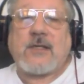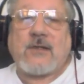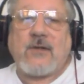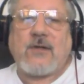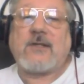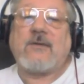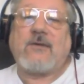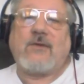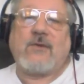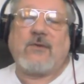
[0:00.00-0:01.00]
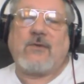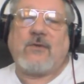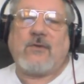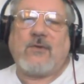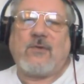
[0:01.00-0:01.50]
a registered nurse,
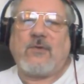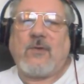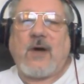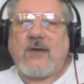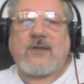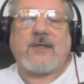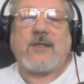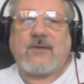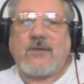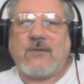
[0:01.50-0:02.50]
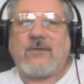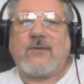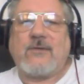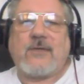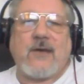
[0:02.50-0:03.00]
and your oath
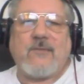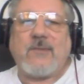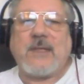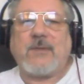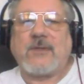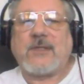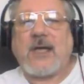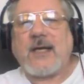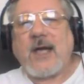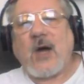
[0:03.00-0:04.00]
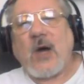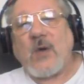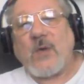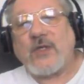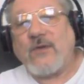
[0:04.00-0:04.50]
says to save people.
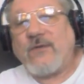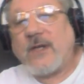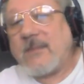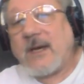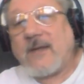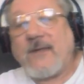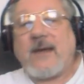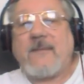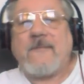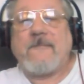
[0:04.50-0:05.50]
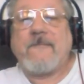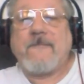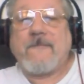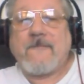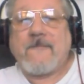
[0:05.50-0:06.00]
So I don't know what you feel about that.